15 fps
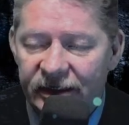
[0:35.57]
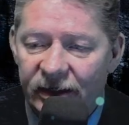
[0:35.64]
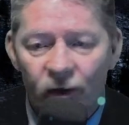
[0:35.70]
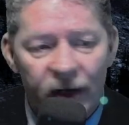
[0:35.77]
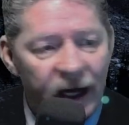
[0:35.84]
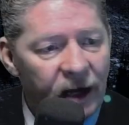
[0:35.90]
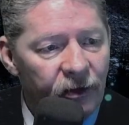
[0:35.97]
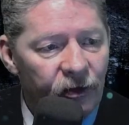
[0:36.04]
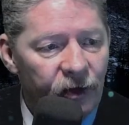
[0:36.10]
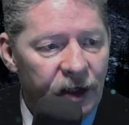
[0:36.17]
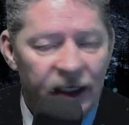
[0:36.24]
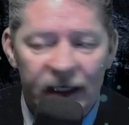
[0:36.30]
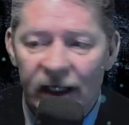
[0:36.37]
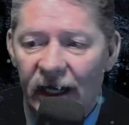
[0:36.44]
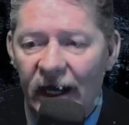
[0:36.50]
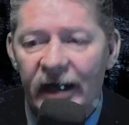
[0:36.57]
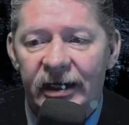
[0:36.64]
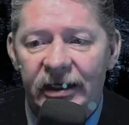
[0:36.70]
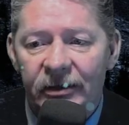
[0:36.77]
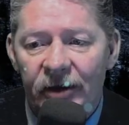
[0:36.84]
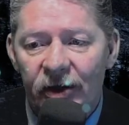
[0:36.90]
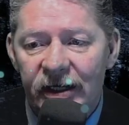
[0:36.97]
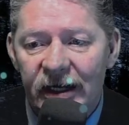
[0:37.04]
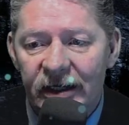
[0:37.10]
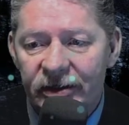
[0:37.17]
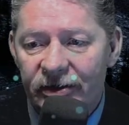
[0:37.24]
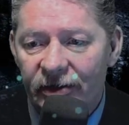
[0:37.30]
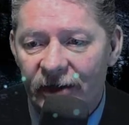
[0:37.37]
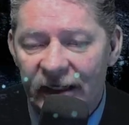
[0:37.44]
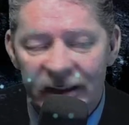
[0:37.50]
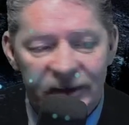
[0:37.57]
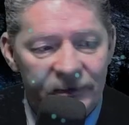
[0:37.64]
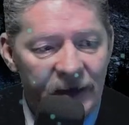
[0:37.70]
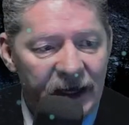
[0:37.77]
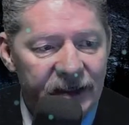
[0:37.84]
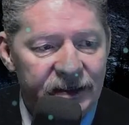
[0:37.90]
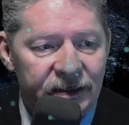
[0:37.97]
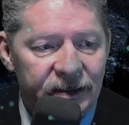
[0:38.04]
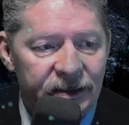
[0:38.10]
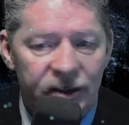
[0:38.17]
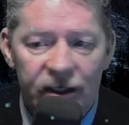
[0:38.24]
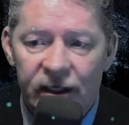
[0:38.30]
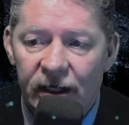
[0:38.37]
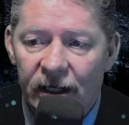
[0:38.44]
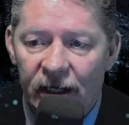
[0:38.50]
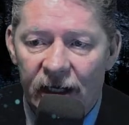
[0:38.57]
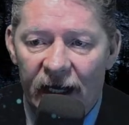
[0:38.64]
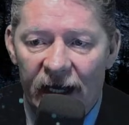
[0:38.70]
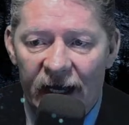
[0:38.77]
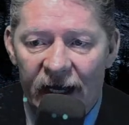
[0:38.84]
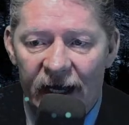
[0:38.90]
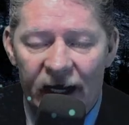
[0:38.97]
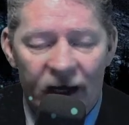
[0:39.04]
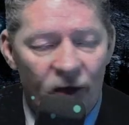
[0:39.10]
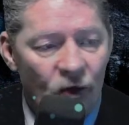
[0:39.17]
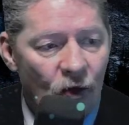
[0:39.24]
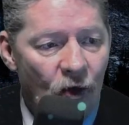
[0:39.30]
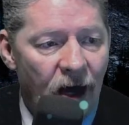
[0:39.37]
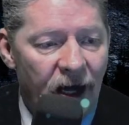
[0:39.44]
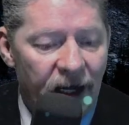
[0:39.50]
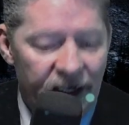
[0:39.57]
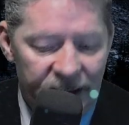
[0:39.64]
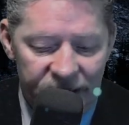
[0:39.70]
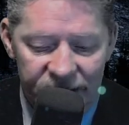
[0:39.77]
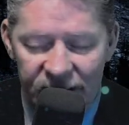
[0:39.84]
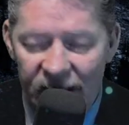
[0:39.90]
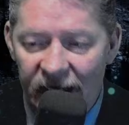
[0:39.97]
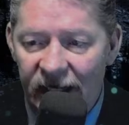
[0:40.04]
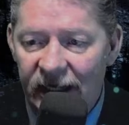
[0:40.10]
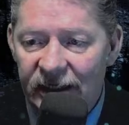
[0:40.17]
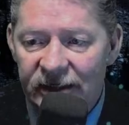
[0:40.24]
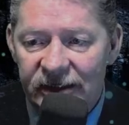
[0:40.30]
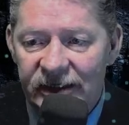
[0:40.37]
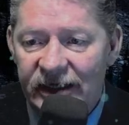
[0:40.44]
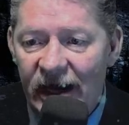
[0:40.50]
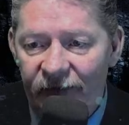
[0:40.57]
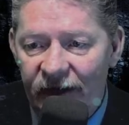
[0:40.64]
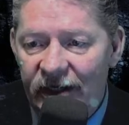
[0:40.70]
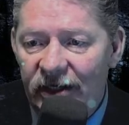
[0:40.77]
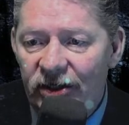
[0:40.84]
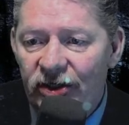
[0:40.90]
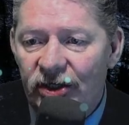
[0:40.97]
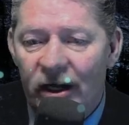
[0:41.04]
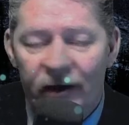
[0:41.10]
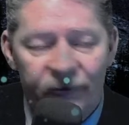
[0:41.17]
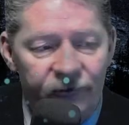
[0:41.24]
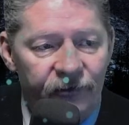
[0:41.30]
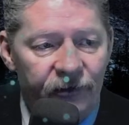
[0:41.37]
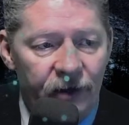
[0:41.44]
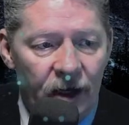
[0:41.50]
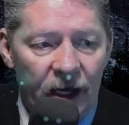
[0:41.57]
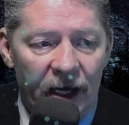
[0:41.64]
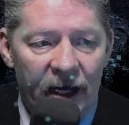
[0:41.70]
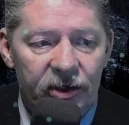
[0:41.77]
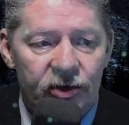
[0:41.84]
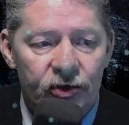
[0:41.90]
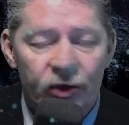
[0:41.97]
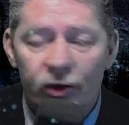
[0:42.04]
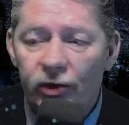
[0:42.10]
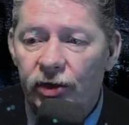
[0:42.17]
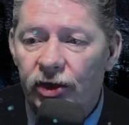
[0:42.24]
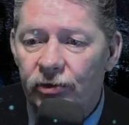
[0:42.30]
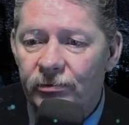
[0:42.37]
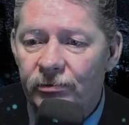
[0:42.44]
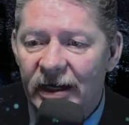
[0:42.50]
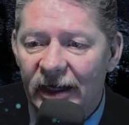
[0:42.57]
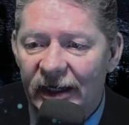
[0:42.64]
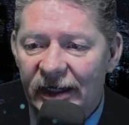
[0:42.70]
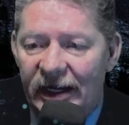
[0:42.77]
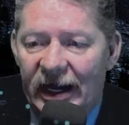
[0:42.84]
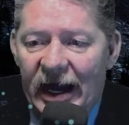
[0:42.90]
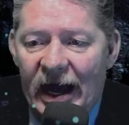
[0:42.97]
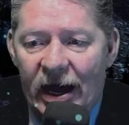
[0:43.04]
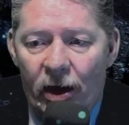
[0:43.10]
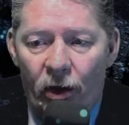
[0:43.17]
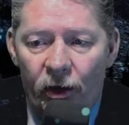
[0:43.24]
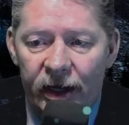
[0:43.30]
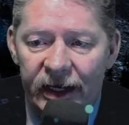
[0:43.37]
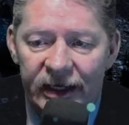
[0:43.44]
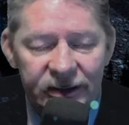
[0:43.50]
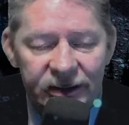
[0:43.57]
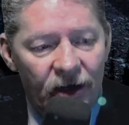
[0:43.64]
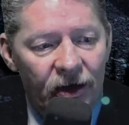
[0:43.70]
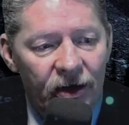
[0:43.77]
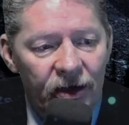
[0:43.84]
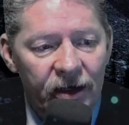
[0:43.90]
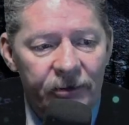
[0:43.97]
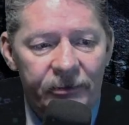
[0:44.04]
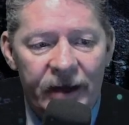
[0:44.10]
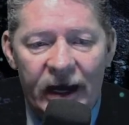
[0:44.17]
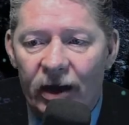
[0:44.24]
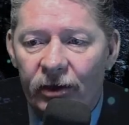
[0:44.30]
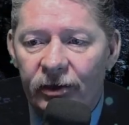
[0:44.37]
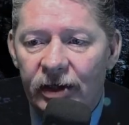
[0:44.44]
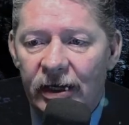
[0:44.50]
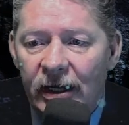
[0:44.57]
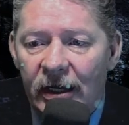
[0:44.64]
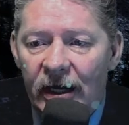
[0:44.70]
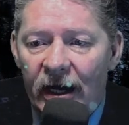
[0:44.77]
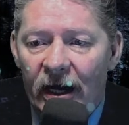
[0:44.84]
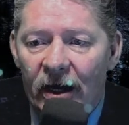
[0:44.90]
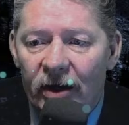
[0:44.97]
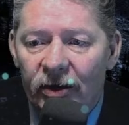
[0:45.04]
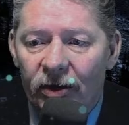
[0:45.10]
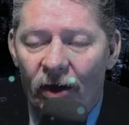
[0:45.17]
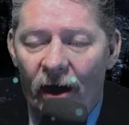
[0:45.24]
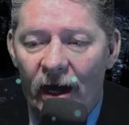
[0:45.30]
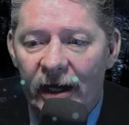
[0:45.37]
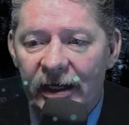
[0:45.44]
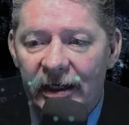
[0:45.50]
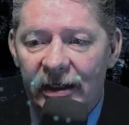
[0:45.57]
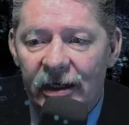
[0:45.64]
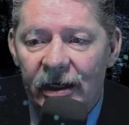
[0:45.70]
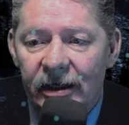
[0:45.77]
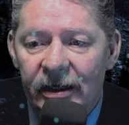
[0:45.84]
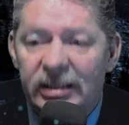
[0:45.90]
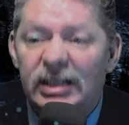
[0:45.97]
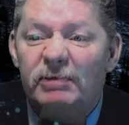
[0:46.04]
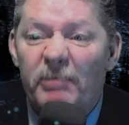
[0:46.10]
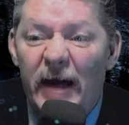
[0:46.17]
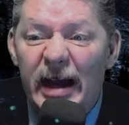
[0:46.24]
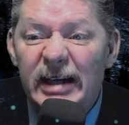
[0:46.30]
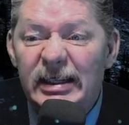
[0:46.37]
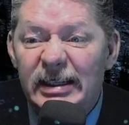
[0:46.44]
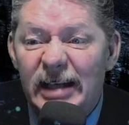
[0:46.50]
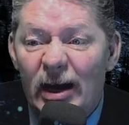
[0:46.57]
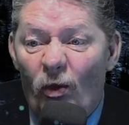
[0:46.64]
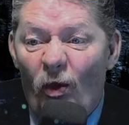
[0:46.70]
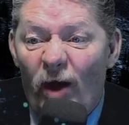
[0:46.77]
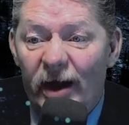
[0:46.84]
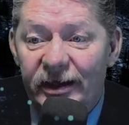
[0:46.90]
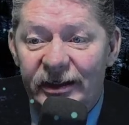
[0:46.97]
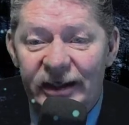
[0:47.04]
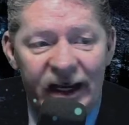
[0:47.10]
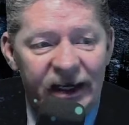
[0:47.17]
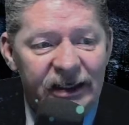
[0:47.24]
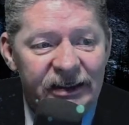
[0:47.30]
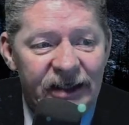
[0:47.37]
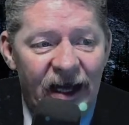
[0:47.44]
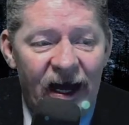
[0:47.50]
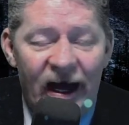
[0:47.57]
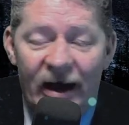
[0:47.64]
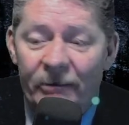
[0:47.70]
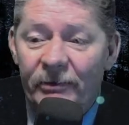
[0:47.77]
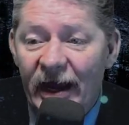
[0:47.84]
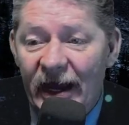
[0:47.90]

And what I really liked about yesterday's message was his definition of true humility, how it's all about allotting the space that one takes up.